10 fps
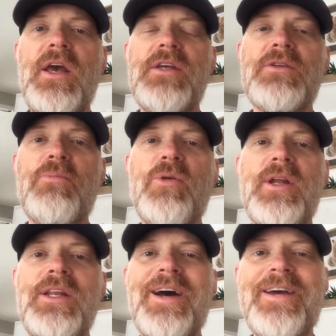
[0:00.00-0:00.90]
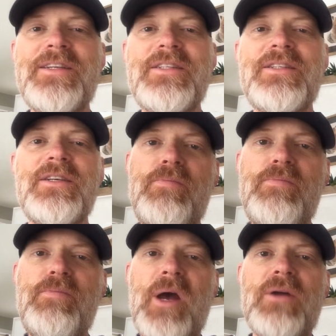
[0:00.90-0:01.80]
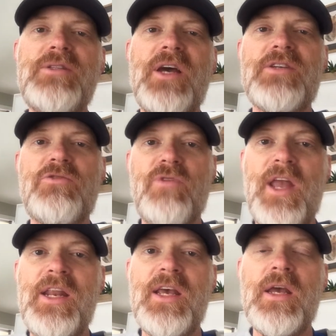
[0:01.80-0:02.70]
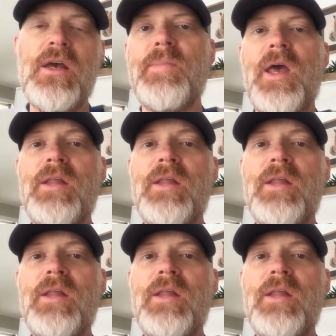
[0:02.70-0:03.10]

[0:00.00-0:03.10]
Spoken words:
is a pretty nice pound test rating,